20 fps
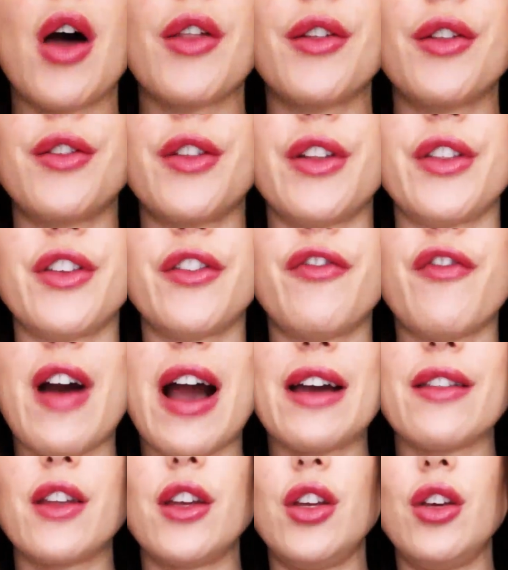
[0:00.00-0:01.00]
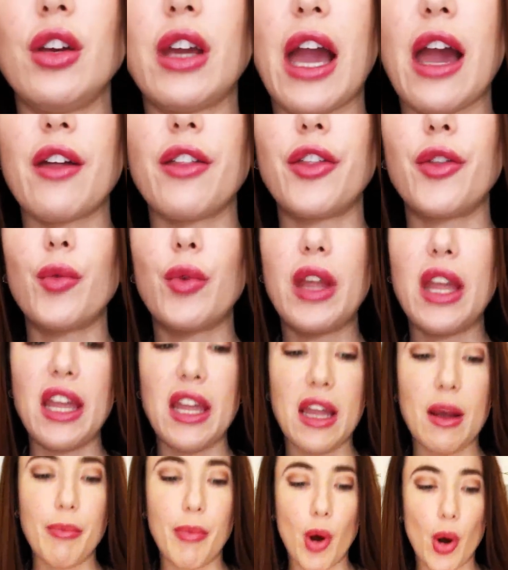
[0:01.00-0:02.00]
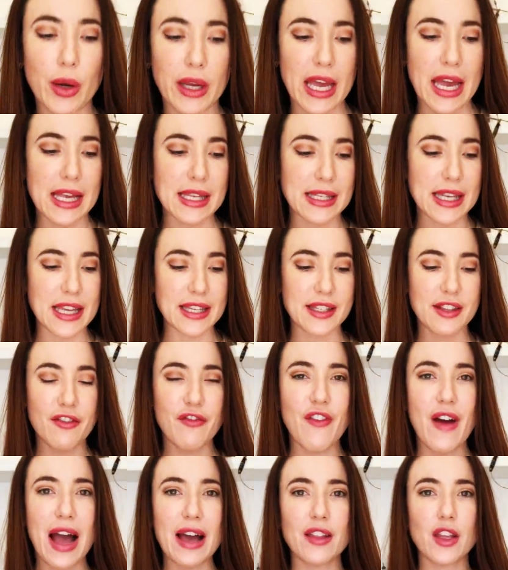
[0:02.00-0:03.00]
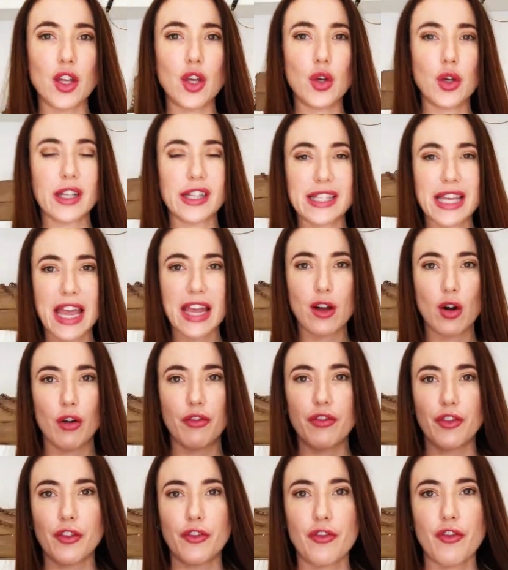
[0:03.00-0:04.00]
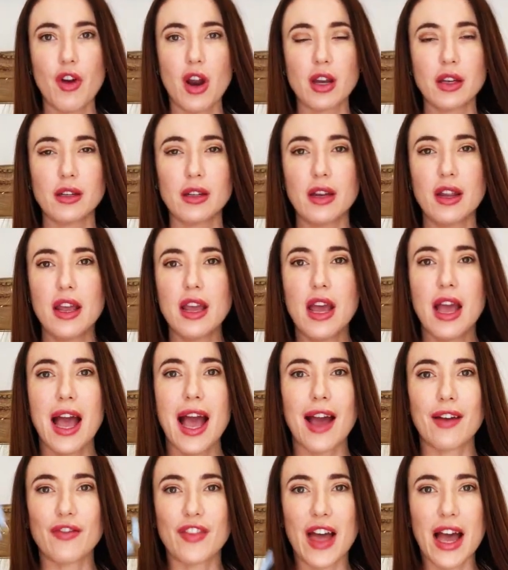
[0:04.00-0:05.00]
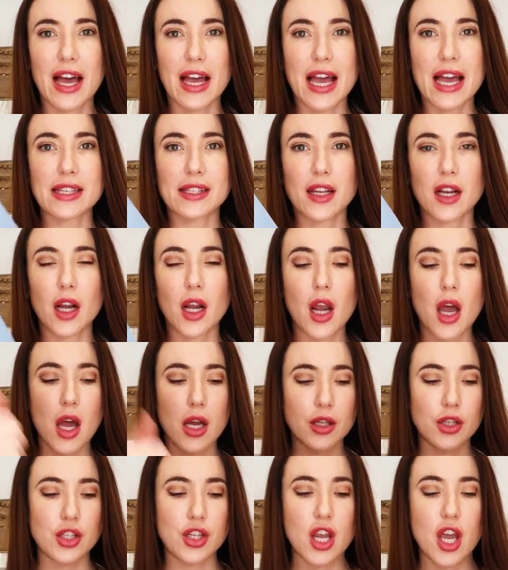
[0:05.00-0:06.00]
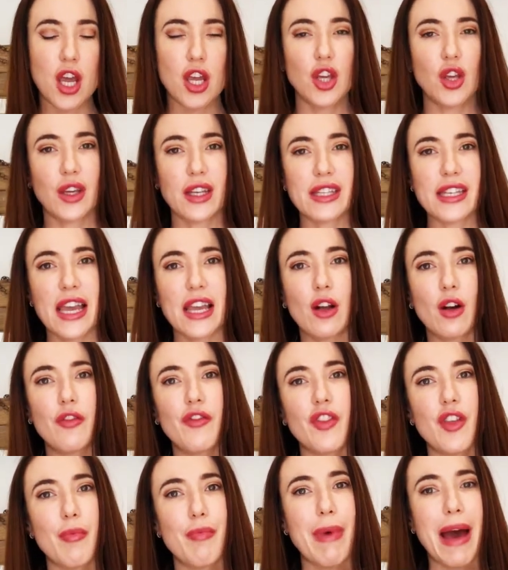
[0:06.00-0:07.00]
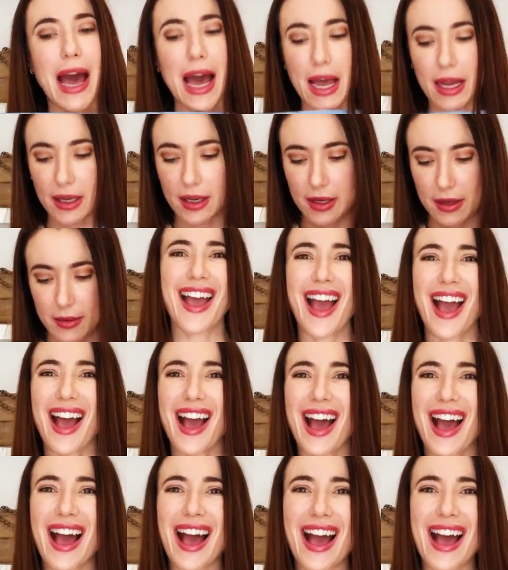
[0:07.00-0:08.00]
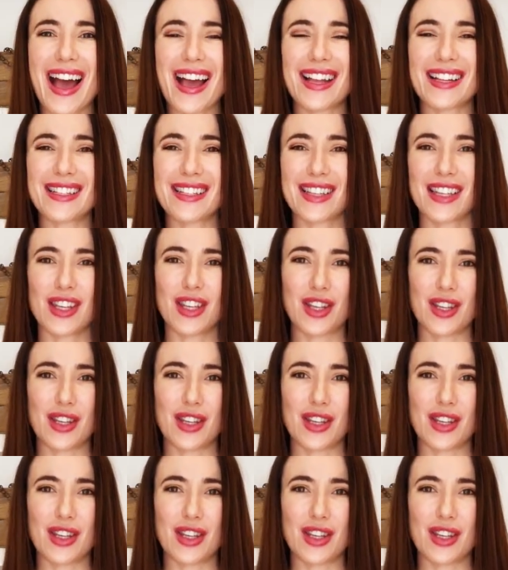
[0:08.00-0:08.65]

other than the fact that you get 3 pockets, is the fact that you can take off the front, have that as a clutch, you can take off the back and